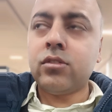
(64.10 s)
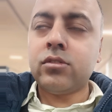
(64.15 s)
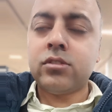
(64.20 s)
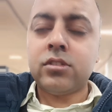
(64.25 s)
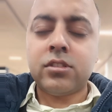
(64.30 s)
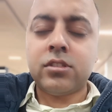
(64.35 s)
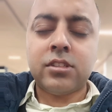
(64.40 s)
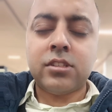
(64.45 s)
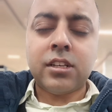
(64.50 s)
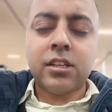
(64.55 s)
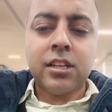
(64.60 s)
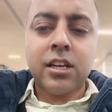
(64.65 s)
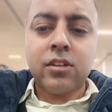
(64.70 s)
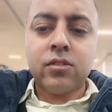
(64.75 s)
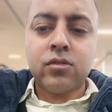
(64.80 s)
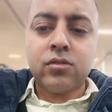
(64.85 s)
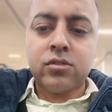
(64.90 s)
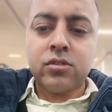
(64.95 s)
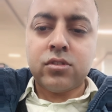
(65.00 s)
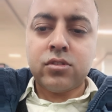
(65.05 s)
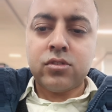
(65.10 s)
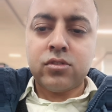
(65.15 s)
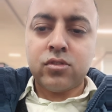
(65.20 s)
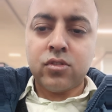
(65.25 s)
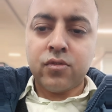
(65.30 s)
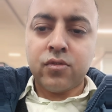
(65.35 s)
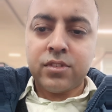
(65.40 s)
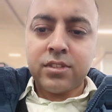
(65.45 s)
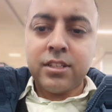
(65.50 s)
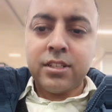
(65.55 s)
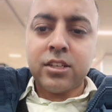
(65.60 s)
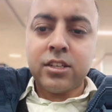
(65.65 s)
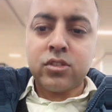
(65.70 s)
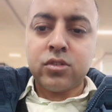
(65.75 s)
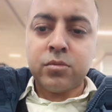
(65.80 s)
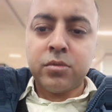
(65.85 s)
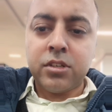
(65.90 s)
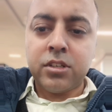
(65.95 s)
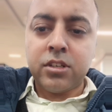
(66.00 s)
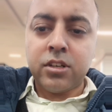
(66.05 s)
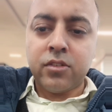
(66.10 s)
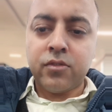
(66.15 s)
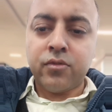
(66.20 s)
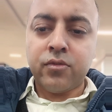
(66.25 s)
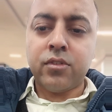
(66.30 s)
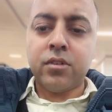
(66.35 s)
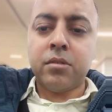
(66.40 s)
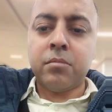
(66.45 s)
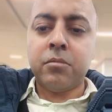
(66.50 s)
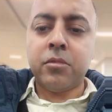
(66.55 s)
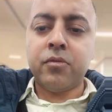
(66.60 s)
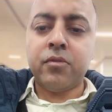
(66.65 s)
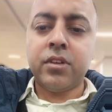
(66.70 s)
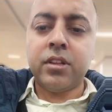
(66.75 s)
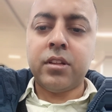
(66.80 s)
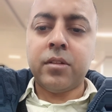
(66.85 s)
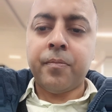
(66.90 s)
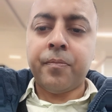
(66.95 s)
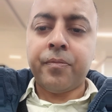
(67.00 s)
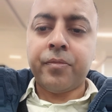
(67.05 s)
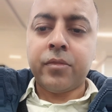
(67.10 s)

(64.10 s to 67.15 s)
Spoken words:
Exact diagnosis obviously has to be confirmed with